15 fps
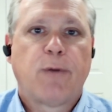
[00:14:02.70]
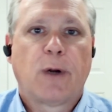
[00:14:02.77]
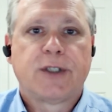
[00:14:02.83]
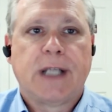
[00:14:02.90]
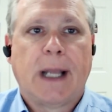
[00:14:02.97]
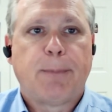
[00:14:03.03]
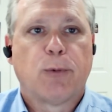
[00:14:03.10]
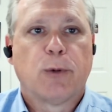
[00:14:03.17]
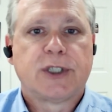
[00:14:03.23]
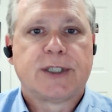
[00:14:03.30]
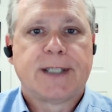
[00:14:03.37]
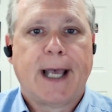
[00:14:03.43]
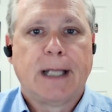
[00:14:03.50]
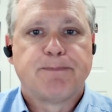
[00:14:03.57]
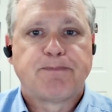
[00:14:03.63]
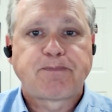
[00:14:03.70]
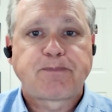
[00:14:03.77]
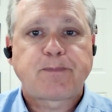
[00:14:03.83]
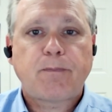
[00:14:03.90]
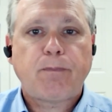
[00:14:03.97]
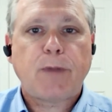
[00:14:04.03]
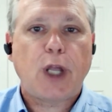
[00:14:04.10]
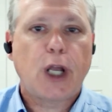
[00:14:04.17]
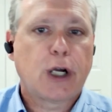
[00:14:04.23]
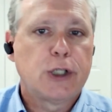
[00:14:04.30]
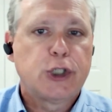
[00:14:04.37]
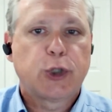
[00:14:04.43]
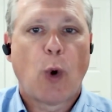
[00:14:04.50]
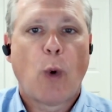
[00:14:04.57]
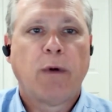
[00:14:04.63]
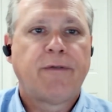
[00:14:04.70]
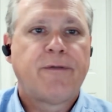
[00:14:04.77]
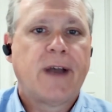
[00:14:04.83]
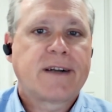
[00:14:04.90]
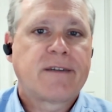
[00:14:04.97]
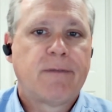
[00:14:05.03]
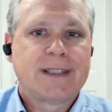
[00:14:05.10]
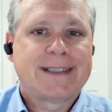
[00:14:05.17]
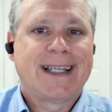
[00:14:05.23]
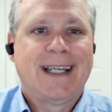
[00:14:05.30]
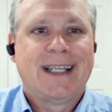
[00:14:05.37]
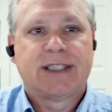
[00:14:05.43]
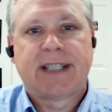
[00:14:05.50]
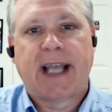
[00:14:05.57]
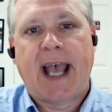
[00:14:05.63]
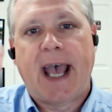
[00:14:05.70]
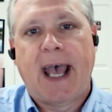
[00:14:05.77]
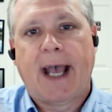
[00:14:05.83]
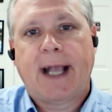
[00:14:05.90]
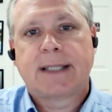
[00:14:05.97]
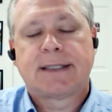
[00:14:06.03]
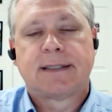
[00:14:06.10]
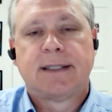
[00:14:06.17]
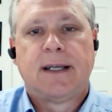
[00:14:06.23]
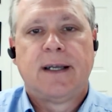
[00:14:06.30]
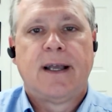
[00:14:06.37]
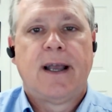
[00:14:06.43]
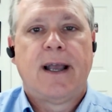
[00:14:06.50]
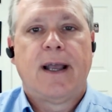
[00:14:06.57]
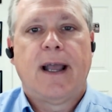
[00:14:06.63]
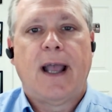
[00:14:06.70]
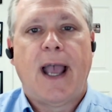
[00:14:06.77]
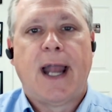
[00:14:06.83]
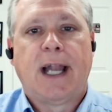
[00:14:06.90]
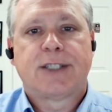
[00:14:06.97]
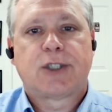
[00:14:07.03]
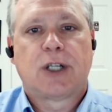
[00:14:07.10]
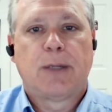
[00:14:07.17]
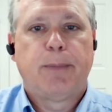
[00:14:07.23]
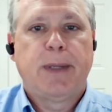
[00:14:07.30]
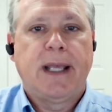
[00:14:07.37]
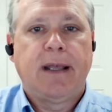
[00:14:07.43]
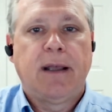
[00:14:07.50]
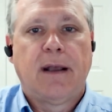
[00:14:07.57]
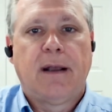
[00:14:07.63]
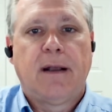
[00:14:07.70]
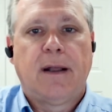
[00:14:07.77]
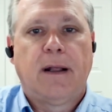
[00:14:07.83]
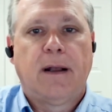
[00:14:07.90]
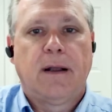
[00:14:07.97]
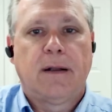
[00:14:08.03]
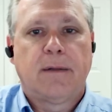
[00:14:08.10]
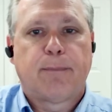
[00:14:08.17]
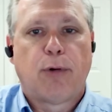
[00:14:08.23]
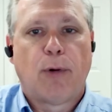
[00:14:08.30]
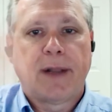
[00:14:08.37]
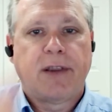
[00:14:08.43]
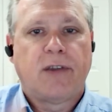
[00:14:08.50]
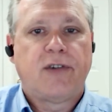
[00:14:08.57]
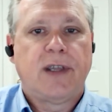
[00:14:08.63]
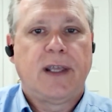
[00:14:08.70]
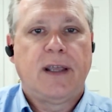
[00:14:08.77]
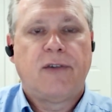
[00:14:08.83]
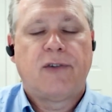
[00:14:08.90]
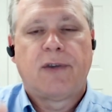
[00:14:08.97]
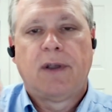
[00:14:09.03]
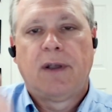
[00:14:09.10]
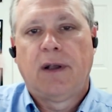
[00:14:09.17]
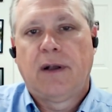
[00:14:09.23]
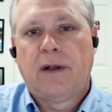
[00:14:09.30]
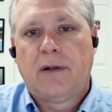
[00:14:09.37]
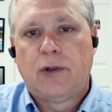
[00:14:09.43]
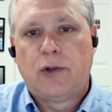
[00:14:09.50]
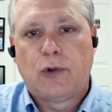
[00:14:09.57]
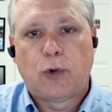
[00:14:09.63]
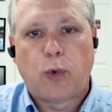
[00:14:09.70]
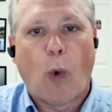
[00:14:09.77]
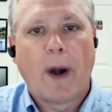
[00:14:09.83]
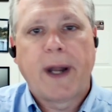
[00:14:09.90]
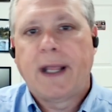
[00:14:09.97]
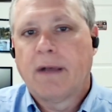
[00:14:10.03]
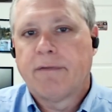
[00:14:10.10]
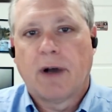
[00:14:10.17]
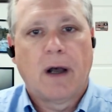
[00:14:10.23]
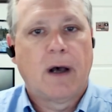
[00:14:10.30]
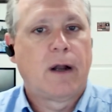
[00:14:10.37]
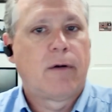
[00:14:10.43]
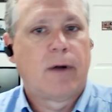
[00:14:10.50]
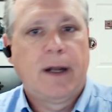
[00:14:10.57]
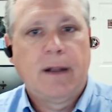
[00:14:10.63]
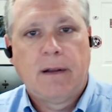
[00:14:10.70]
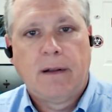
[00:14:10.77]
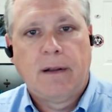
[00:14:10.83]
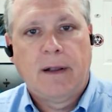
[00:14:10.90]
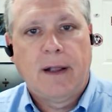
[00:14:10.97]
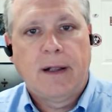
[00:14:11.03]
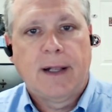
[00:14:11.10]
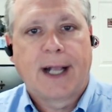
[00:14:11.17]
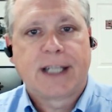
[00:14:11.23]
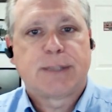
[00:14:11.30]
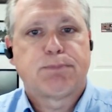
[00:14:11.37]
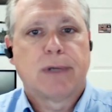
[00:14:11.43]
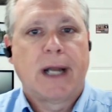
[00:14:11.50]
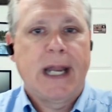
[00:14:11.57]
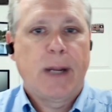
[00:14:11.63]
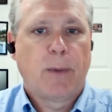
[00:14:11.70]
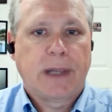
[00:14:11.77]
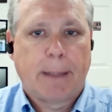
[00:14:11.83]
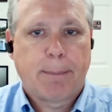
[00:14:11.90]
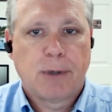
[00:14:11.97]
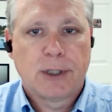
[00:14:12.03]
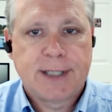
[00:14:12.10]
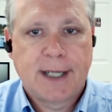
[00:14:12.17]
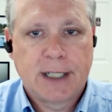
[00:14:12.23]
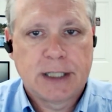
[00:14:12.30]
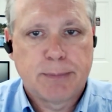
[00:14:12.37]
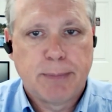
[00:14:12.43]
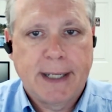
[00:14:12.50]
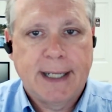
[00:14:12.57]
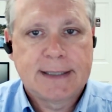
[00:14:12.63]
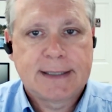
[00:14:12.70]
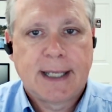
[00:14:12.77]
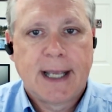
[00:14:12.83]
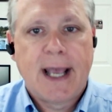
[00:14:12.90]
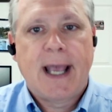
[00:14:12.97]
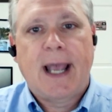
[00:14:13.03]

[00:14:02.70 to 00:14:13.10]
for example, we'll say control effectiveness is X, and it's going to be parentheses 20 of 100, explaining what that percentage means,